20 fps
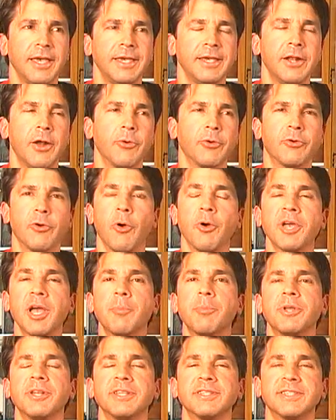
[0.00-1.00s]
You know, growing
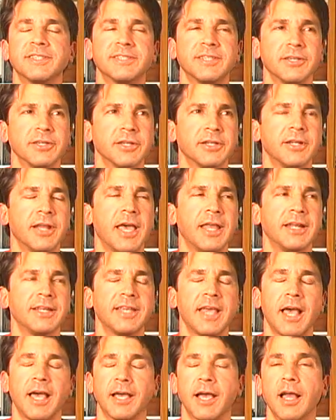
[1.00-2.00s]
up in a Sicilian
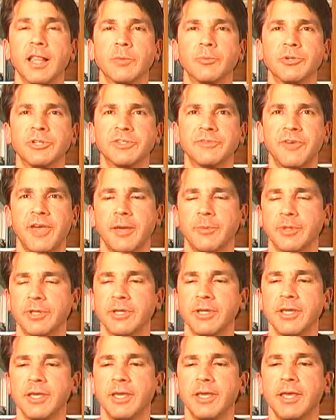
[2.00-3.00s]
and Calabrese
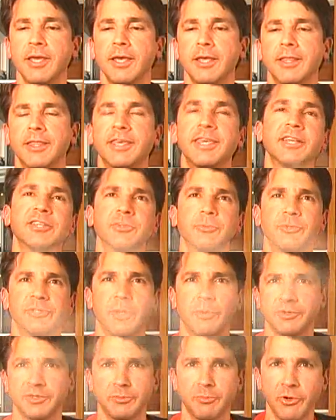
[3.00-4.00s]
family, the kitchen was
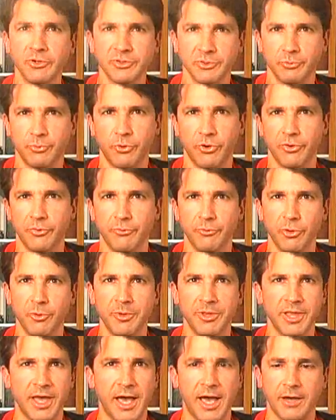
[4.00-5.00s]
always the most important
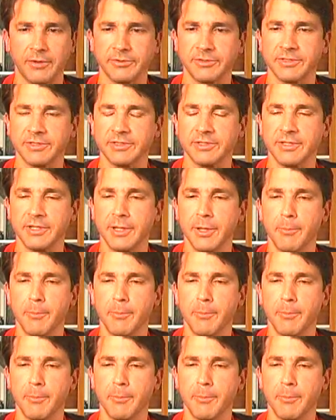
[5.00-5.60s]
room in the house.